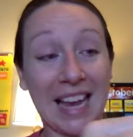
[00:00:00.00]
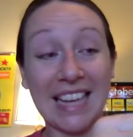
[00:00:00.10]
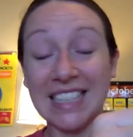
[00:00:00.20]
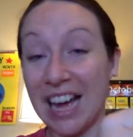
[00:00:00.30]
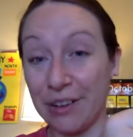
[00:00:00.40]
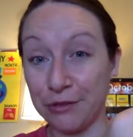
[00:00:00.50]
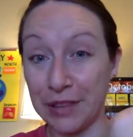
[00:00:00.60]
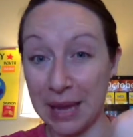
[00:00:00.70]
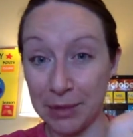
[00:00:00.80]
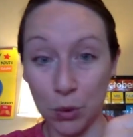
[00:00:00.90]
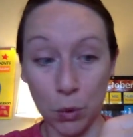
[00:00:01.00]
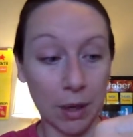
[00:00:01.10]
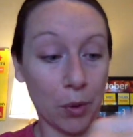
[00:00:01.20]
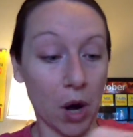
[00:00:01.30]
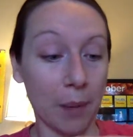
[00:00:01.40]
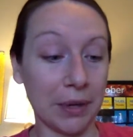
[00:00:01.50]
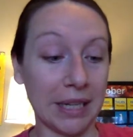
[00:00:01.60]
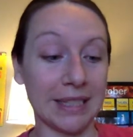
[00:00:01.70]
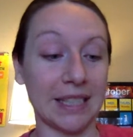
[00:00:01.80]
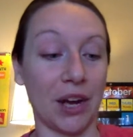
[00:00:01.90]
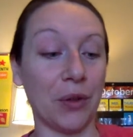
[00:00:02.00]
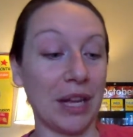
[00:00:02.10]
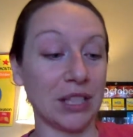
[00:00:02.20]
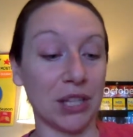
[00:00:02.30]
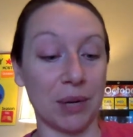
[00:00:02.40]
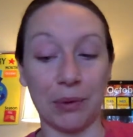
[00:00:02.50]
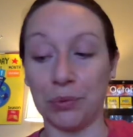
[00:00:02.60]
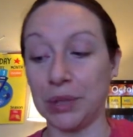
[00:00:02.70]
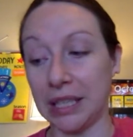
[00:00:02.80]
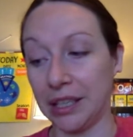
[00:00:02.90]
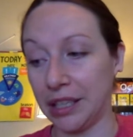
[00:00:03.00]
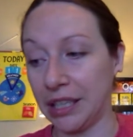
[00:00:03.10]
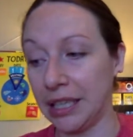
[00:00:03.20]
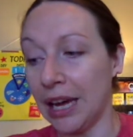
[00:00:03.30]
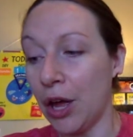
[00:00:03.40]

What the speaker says: anti-inflammatory properties, so that's going to be really good